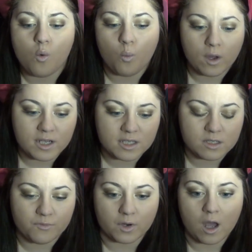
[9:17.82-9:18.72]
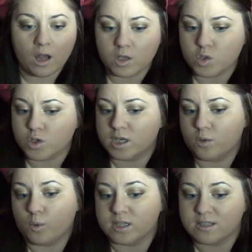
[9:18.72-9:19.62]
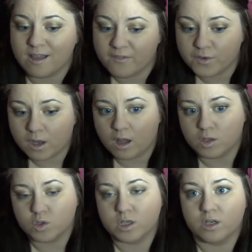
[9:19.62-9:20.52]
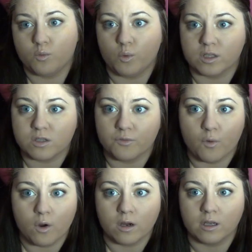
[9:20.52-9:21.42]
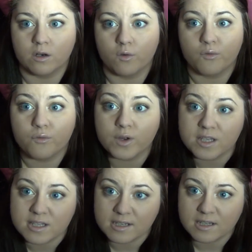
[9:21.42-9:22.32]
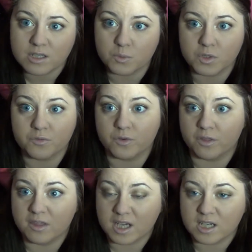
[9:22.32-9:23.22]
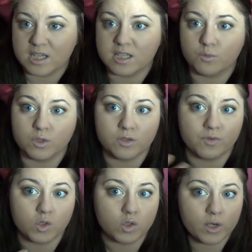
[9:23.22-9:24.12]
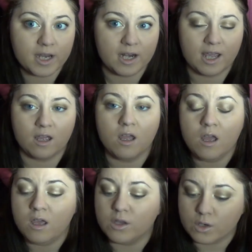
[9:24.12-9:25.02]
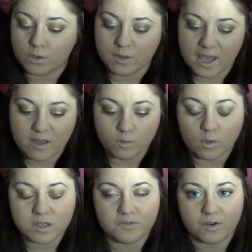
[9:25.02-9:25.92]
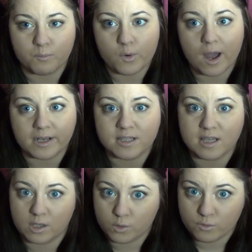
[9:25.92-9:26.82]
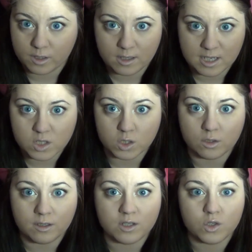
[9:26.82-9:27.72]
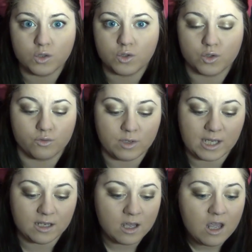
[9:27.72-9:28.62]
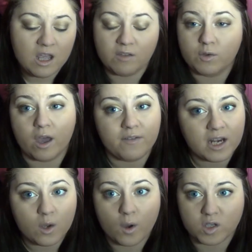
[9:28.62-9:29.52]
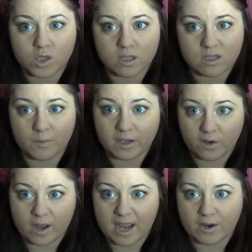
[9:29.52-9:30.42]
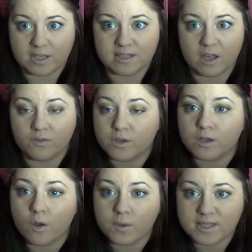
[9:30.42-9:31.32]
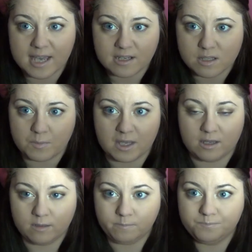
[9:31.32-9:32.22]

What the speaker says: what is for color treated, what's not for color treated, what's for, frizziness, what's for thickness, what's for straightening. They have all different products that you really need to look into to read. If you have any questions about your hair itself, you can always ask me.